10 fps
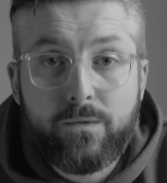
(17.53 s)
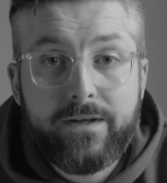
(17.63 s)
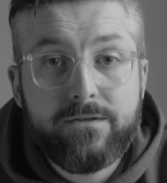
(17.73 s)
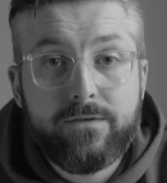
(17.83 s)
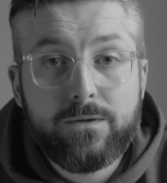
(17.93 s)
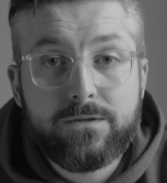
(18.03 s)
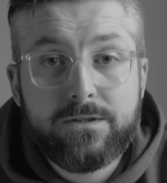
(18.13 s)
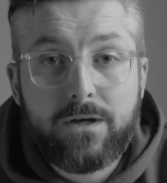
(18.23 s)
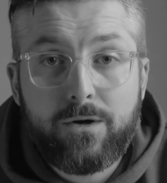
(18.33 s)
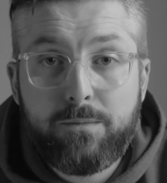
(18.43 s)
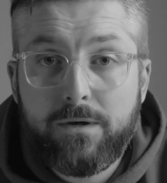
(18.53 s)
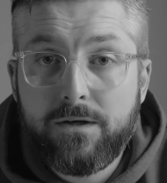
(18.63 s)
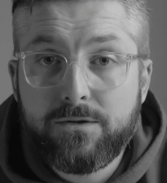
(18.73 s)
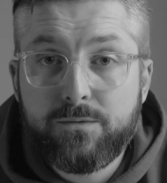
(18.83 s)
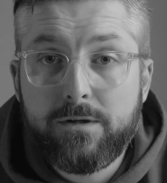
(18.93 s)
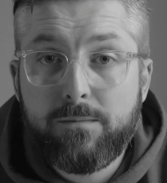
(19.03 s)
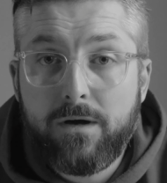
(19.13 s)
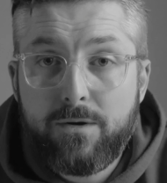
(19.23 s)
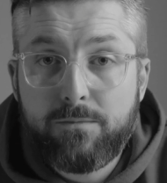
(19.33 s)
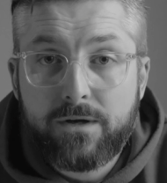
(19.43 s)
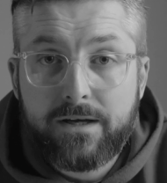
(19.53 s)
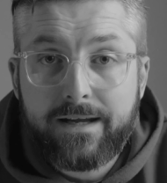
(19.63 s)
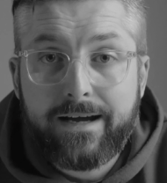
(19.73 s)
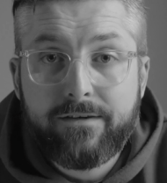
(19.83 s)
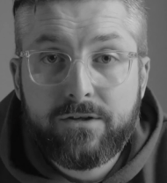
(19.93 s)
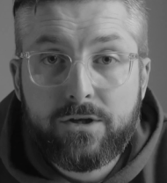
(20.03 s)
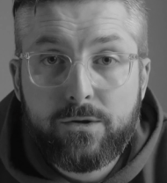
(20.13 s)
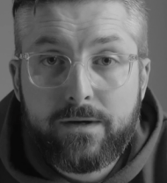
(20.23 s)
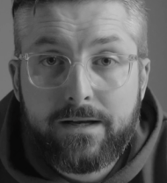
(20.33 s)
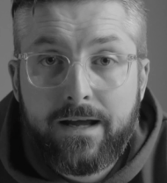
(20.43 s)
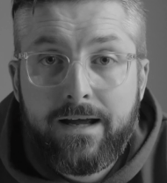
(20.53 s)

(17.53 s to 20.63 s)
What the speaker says: These filters I purchased with my own money after doing